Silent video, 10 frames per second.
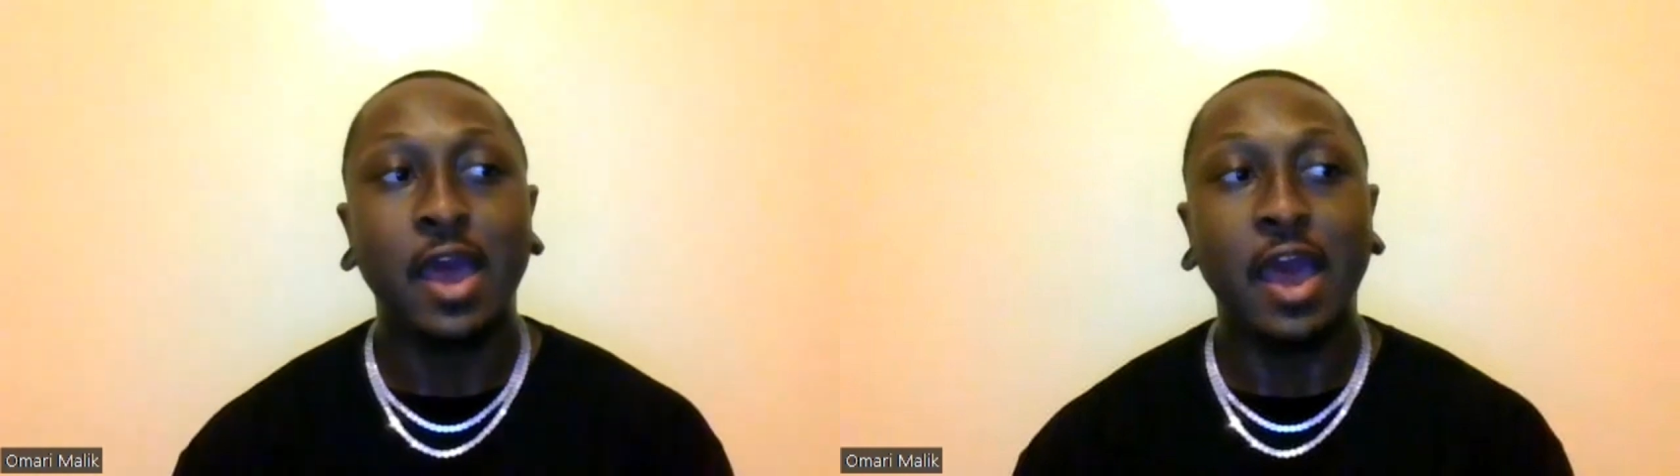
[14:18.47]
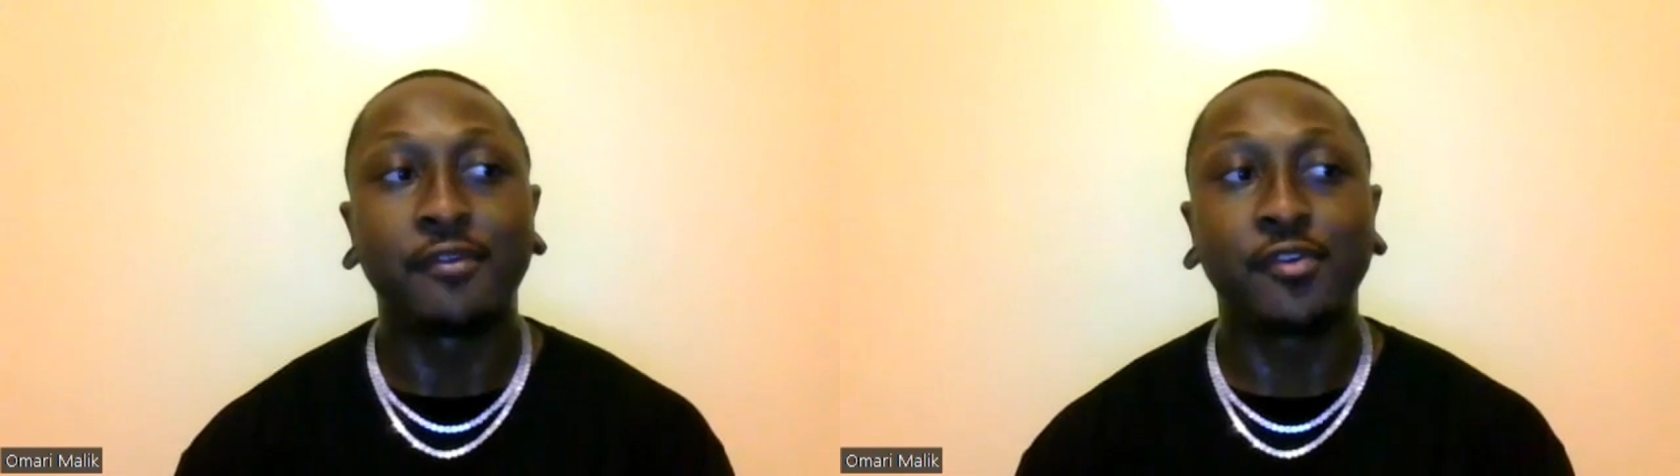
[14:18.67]

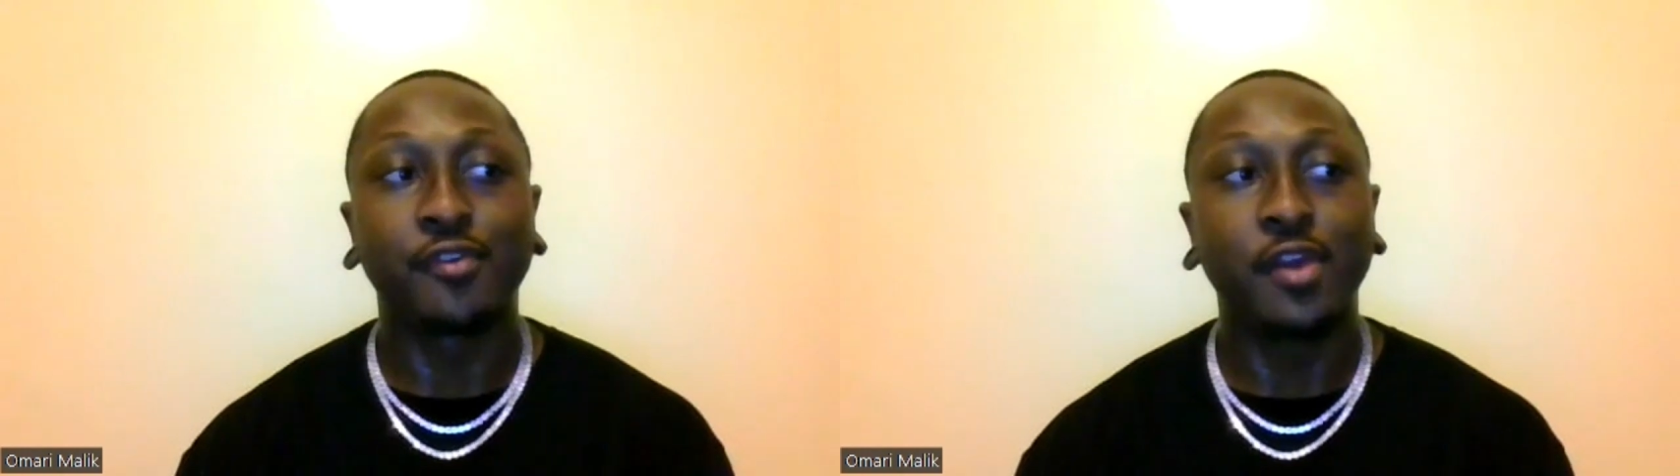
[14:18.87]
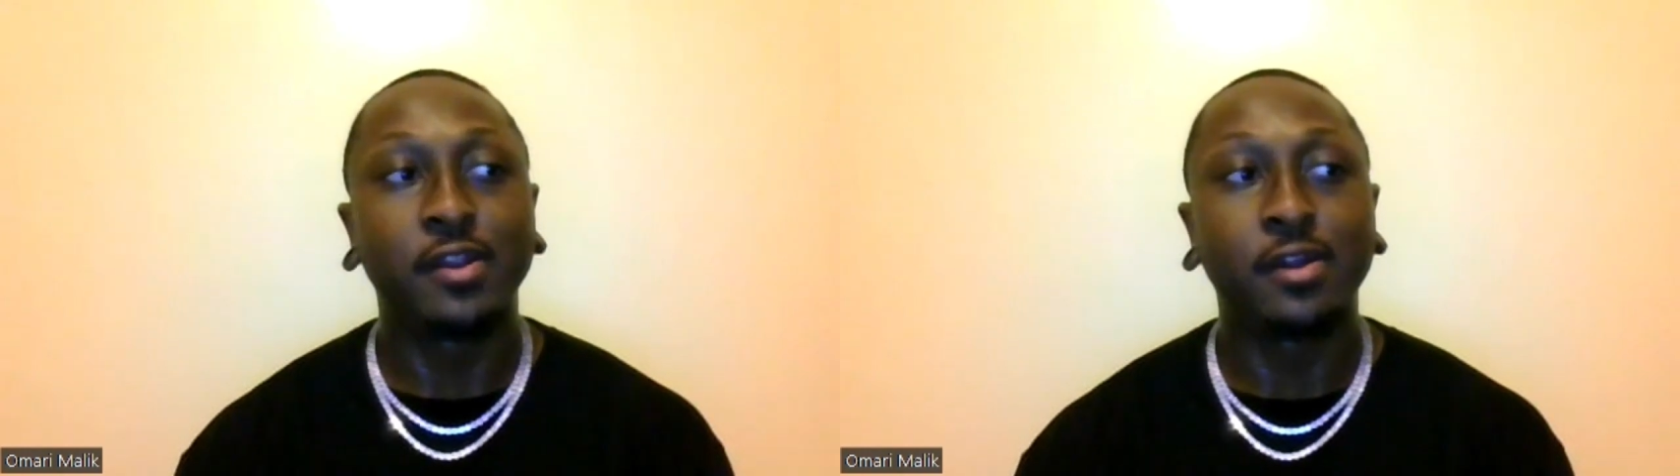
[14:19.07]
I have a
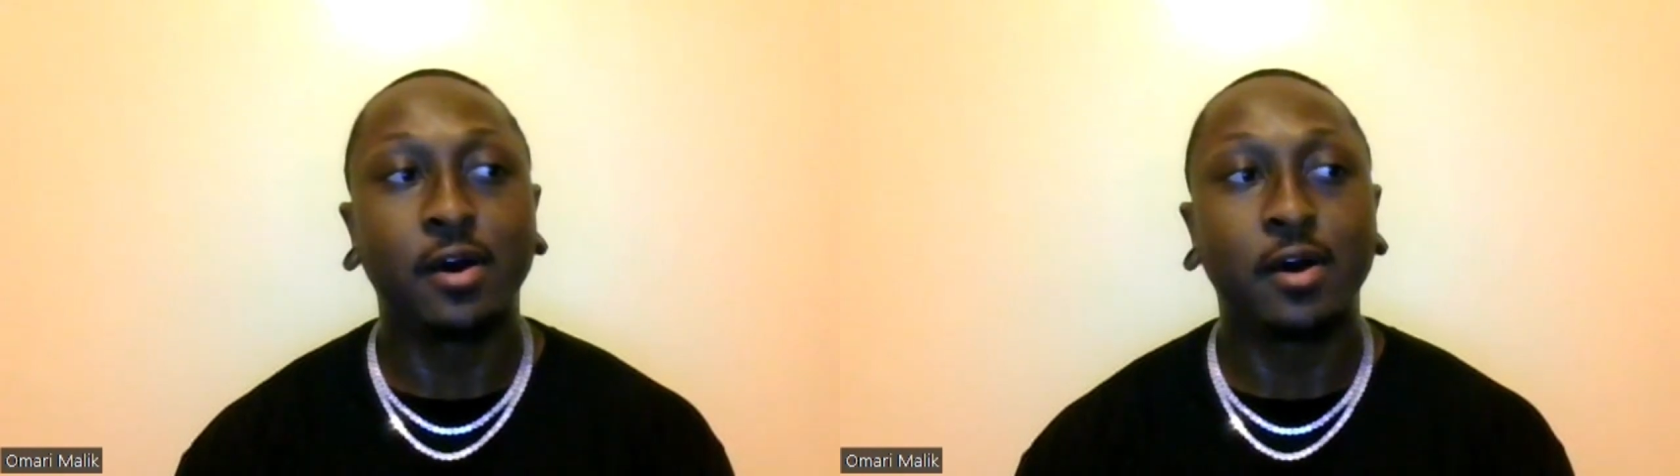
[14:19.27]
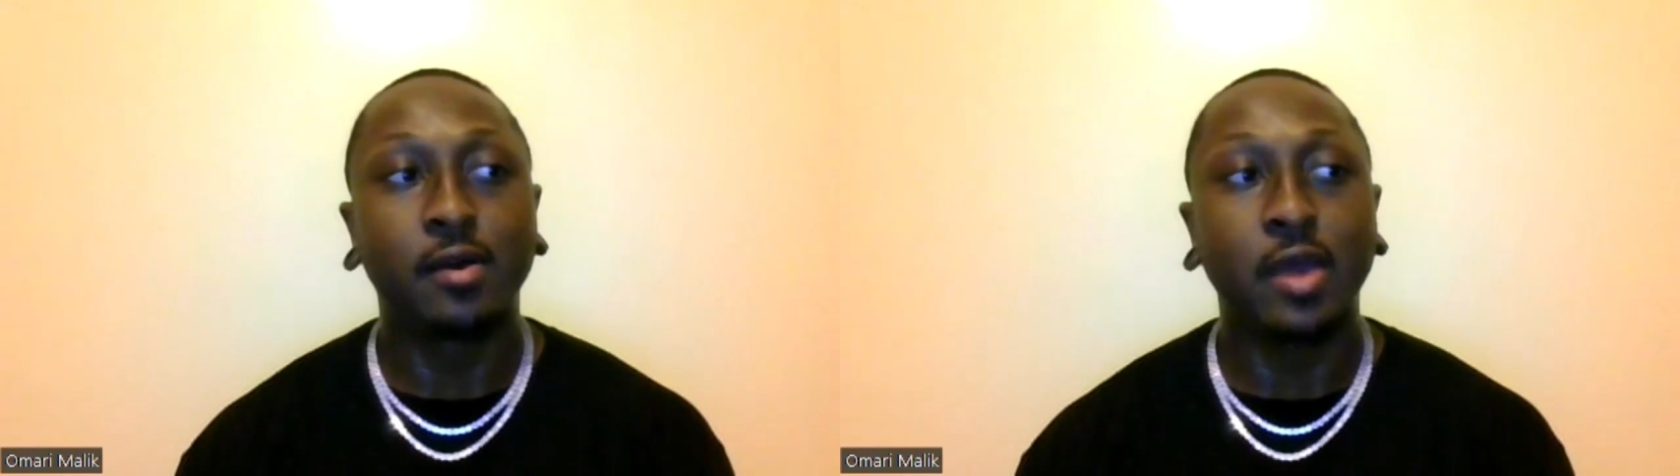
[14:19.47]
friend,
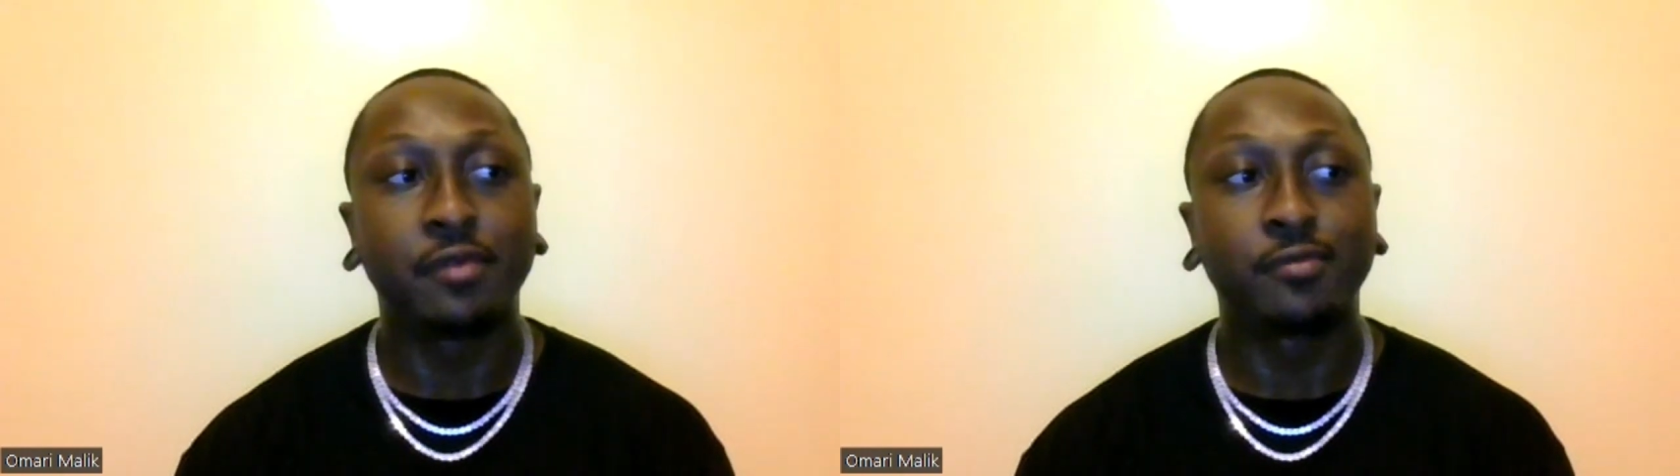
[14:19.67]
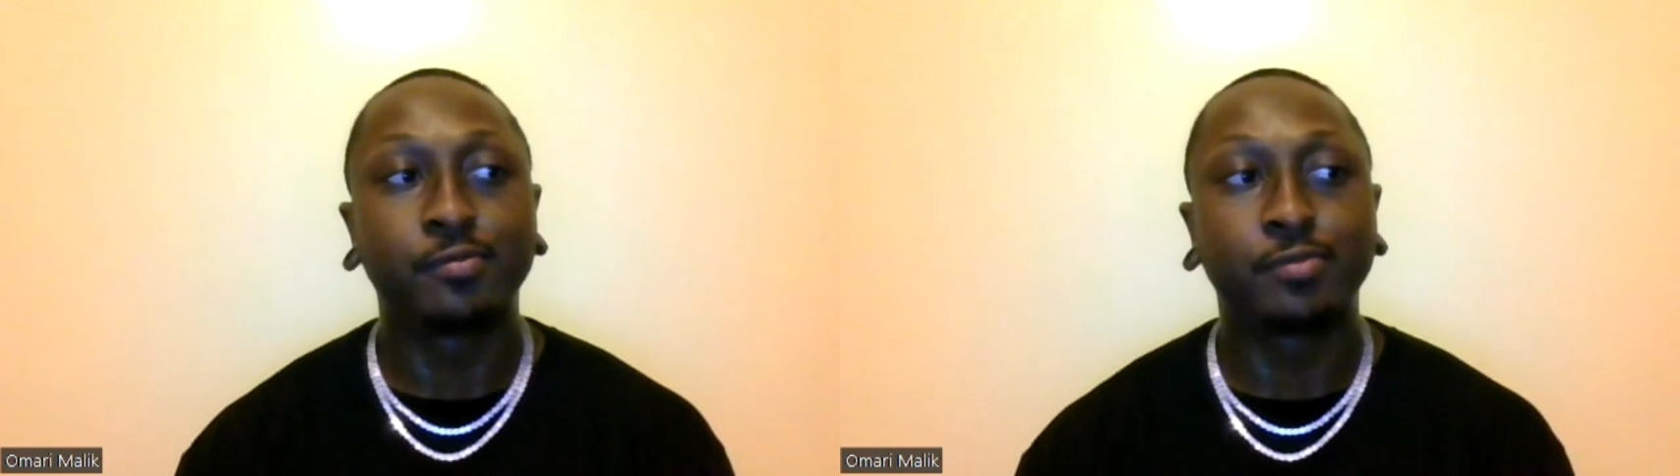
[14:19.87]
uh, I've